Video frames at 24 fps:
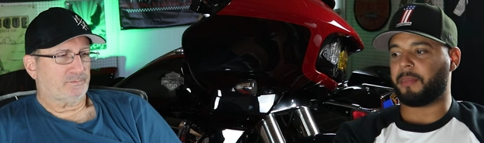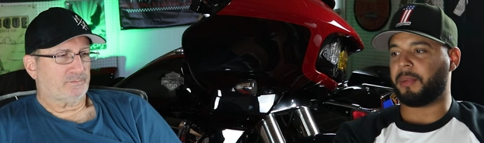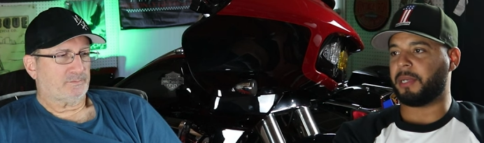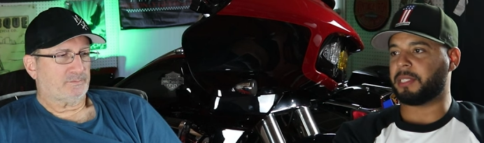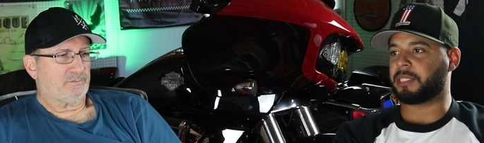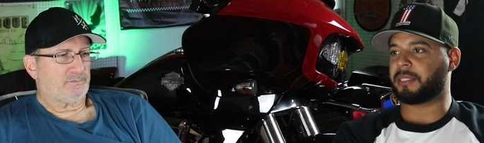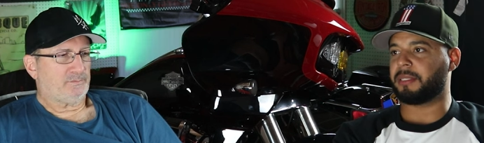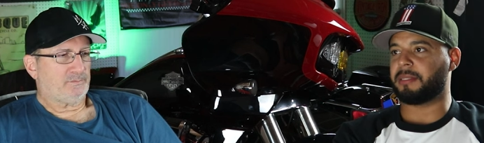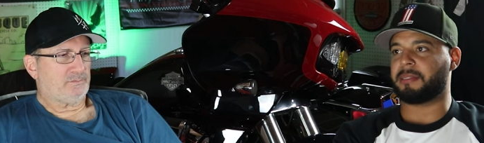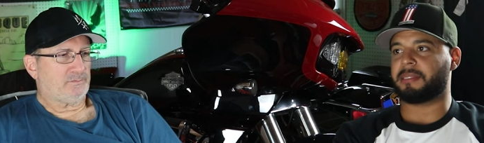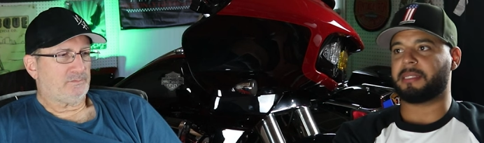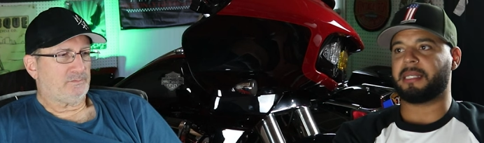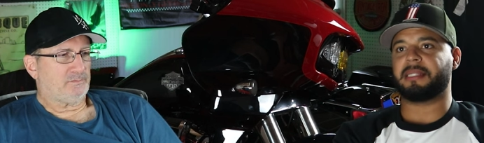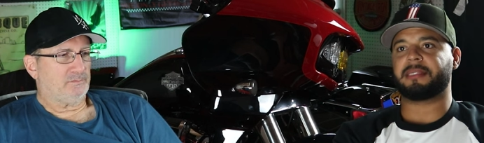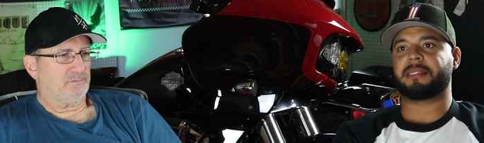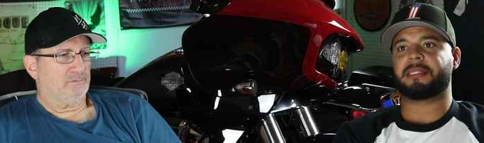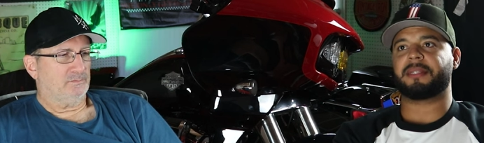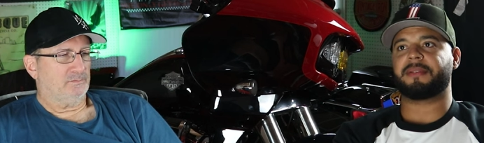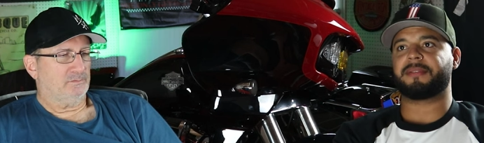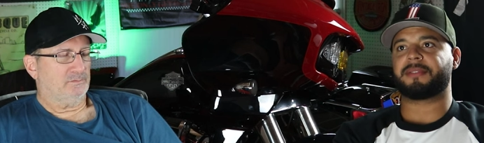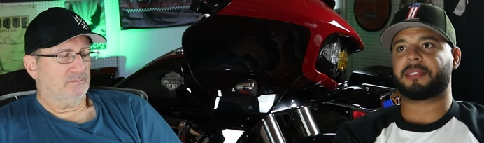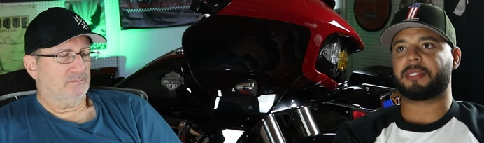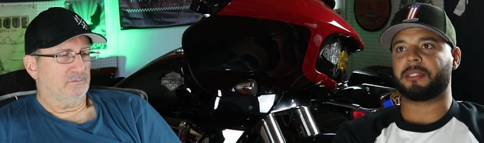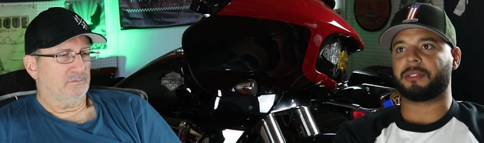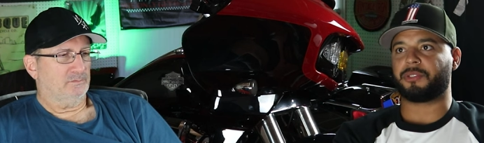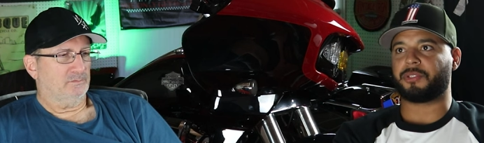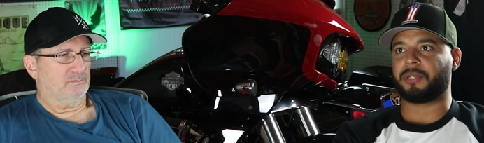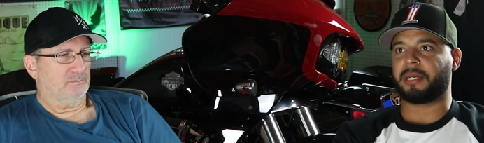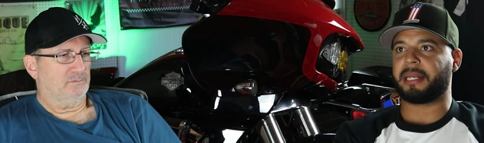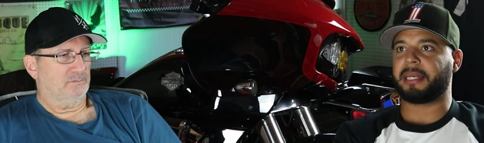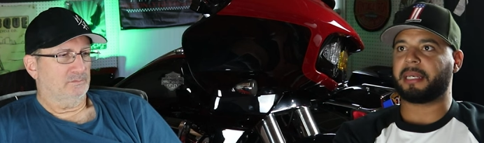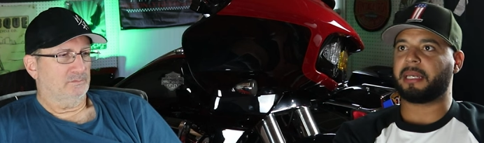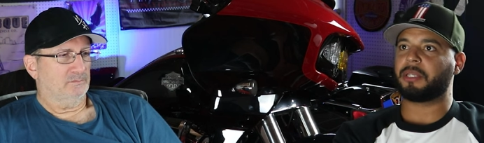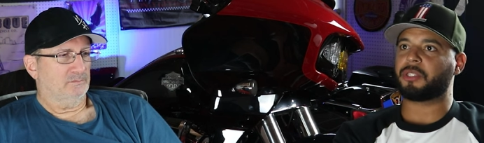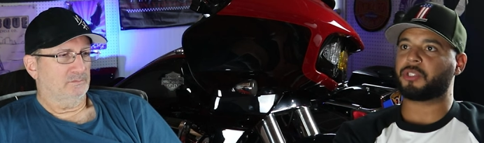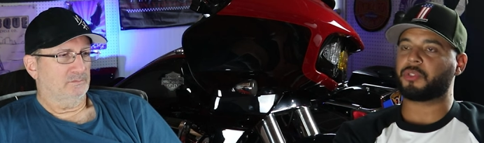Speaker 1: a bunch of incentives to
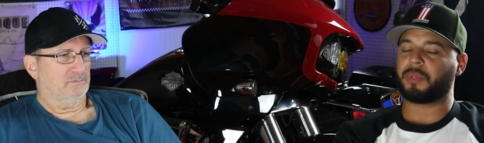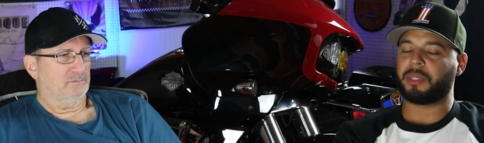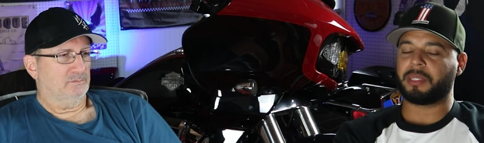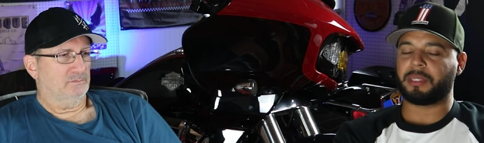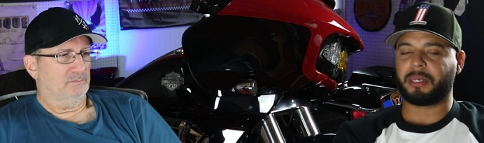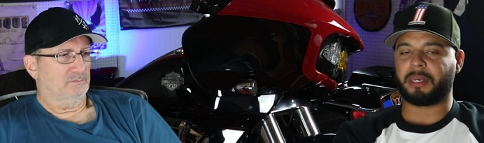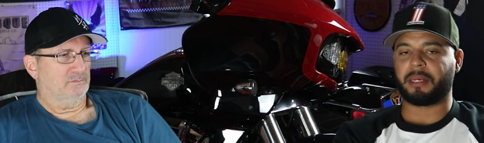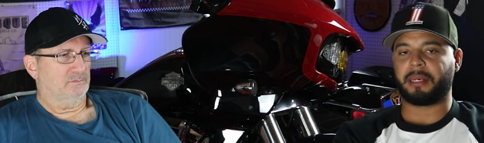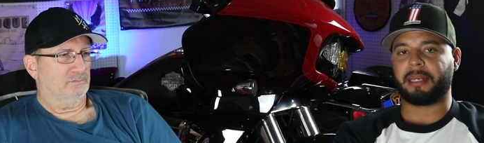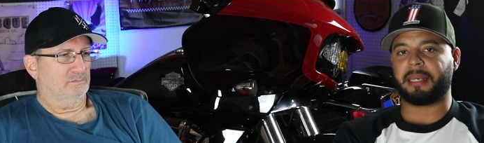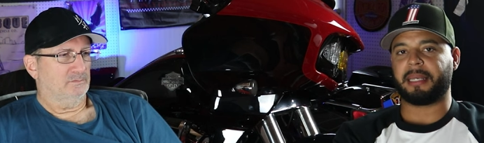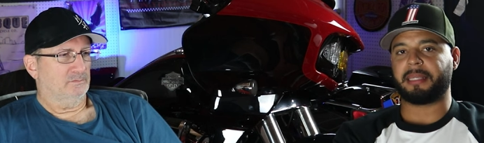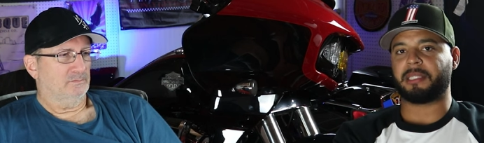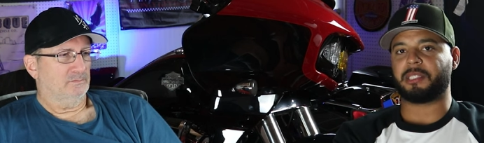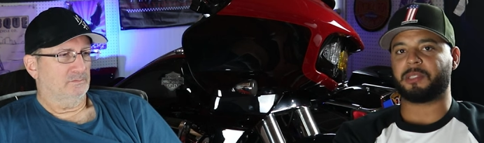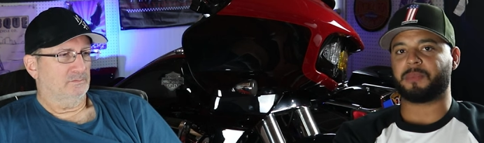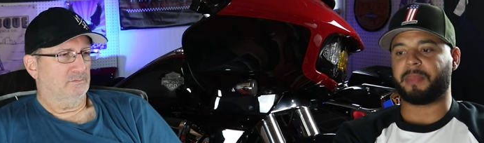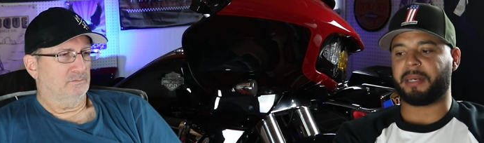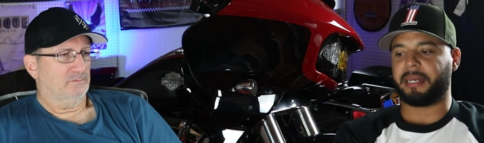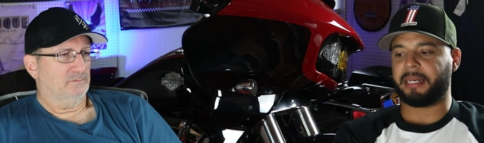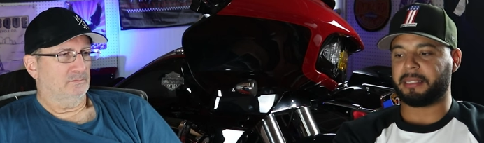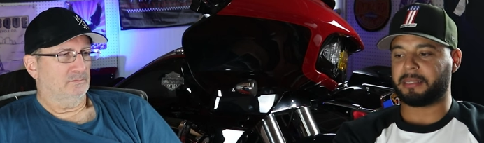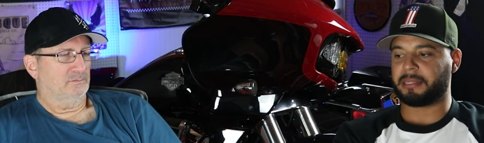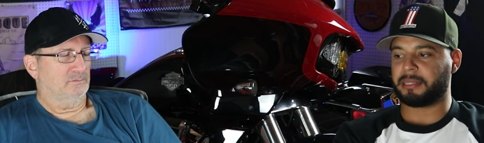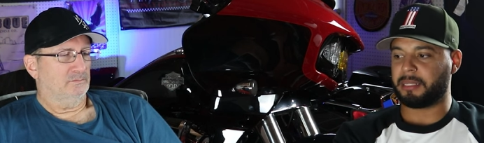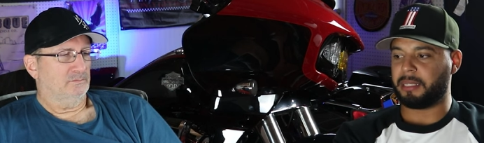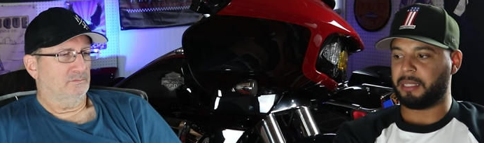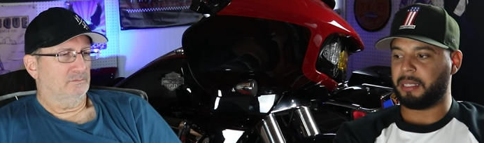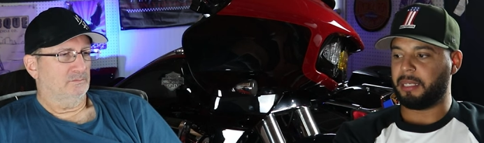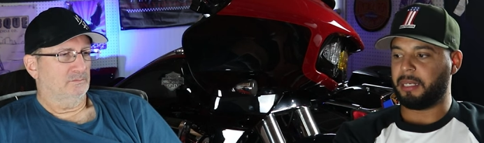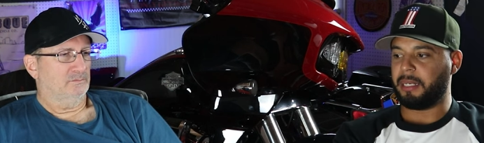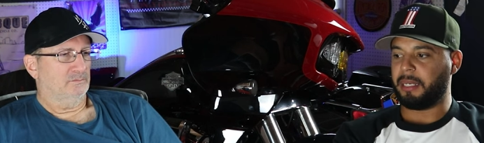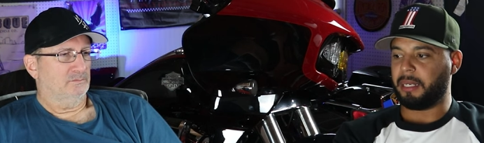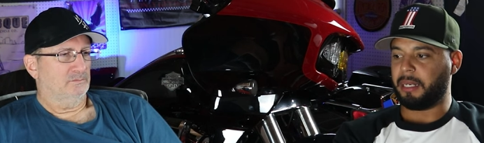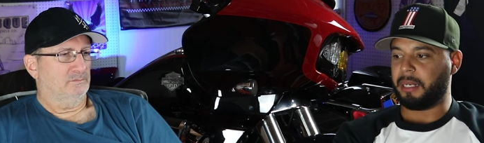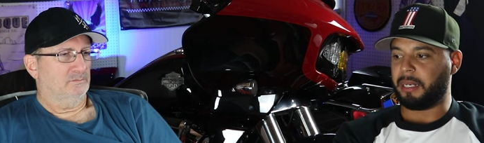try to get you in there and get these bikes.
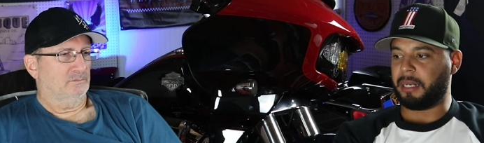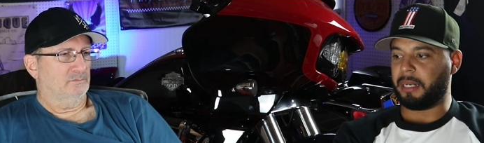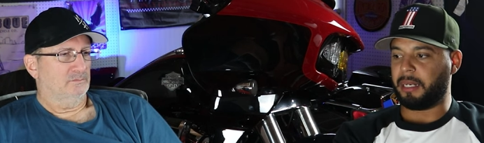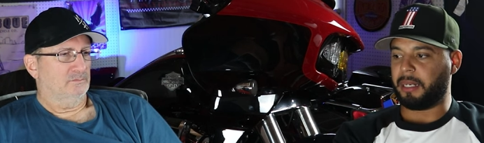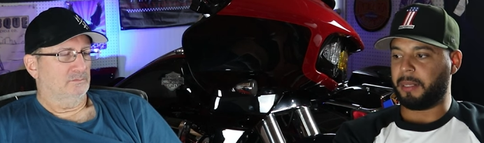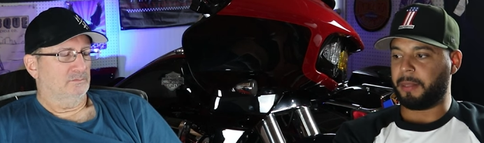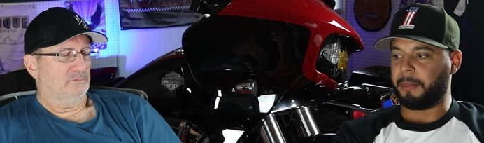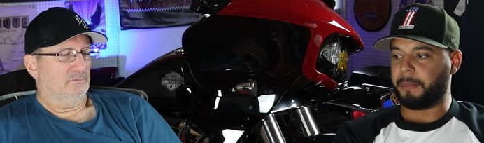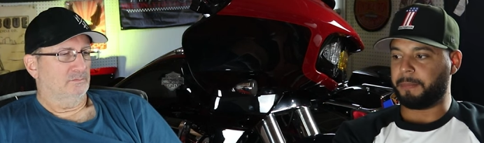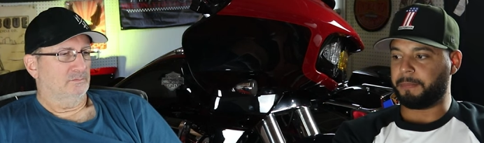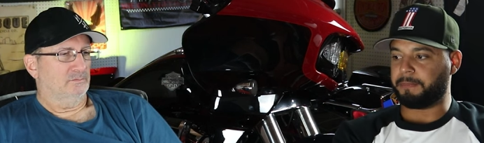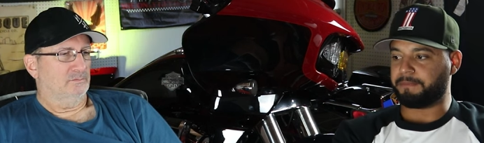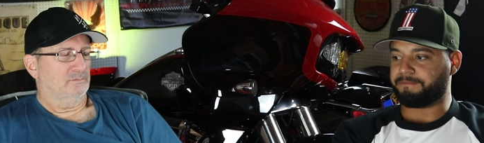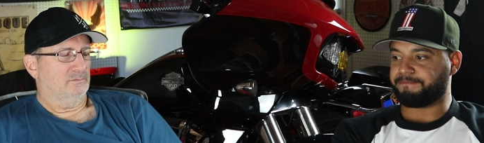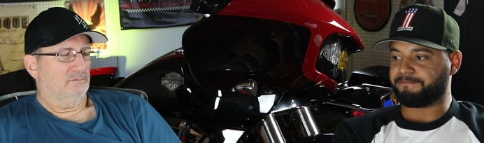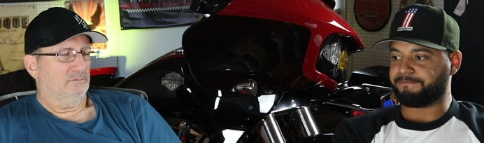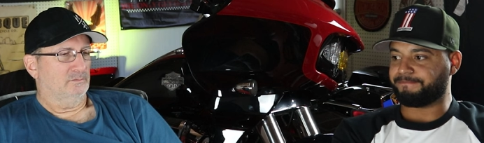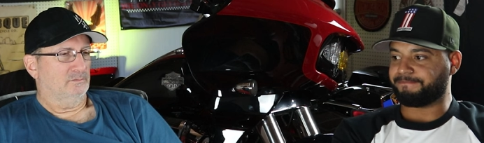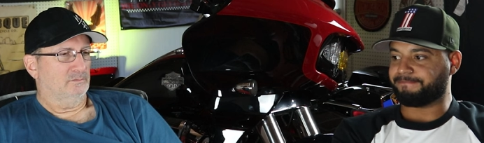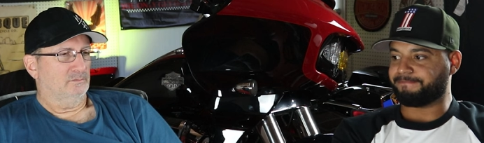Um,